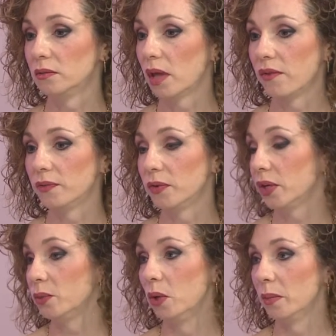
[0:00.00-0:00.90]

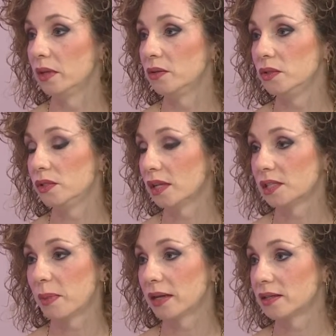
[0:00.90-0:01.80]
Every woman who's
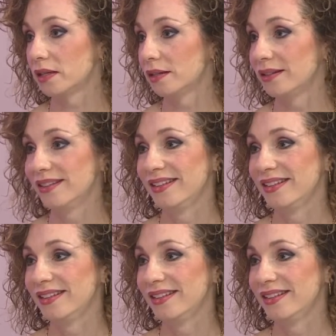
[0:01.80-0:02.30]
expecting